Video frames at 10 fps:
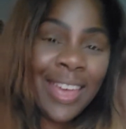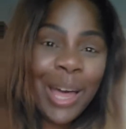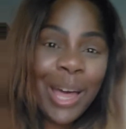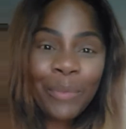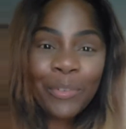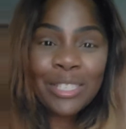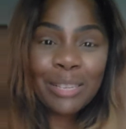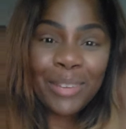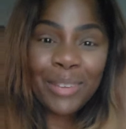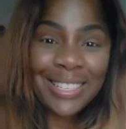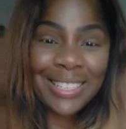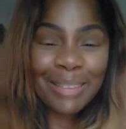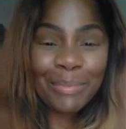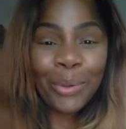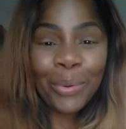I would for some of you guys to
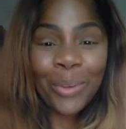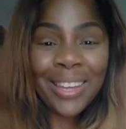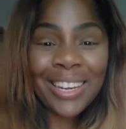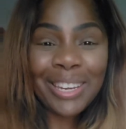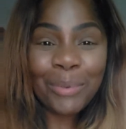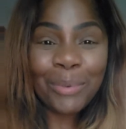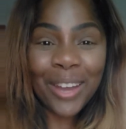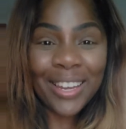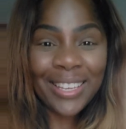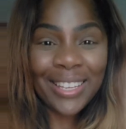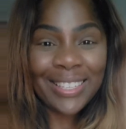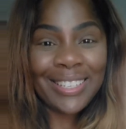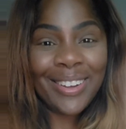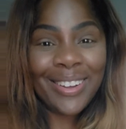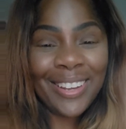come on, and then we'll go ahead and get
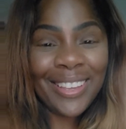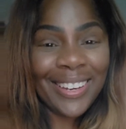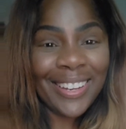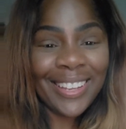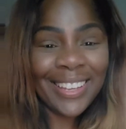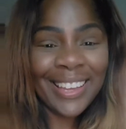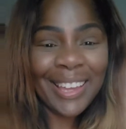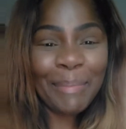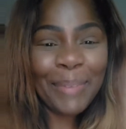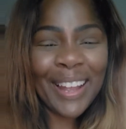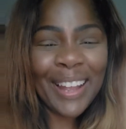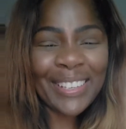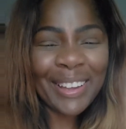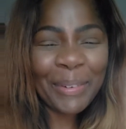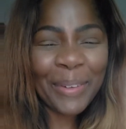started. Hope you guys
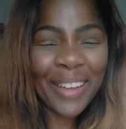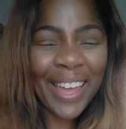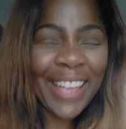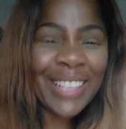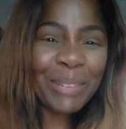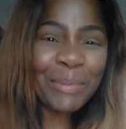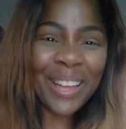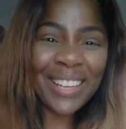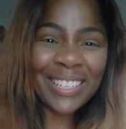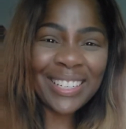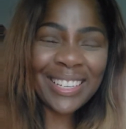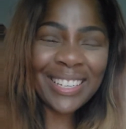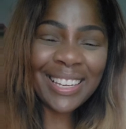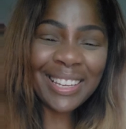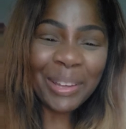are all well. Hey, Tawanda.
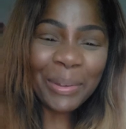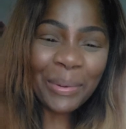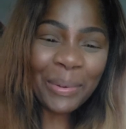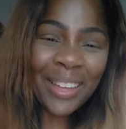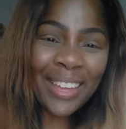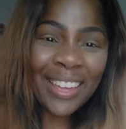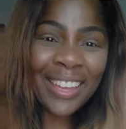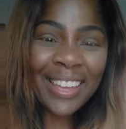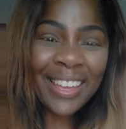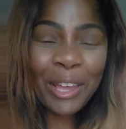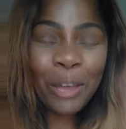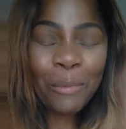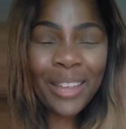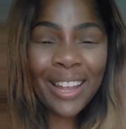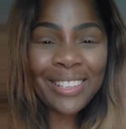Hello. Hope
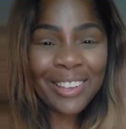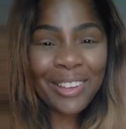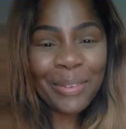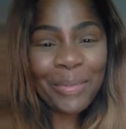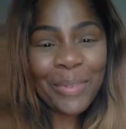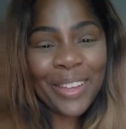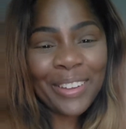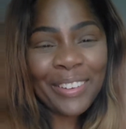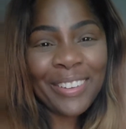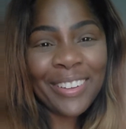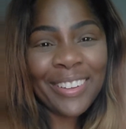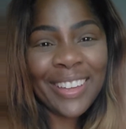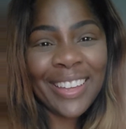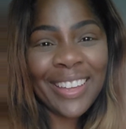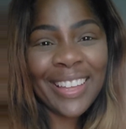you guys are all well.
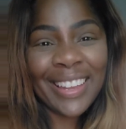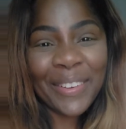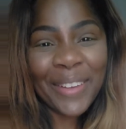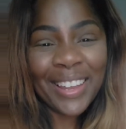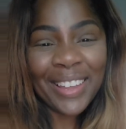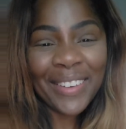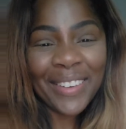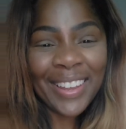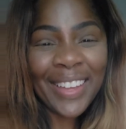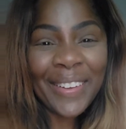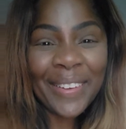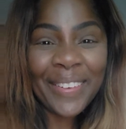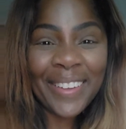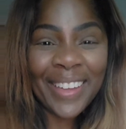Hello, hello, hello.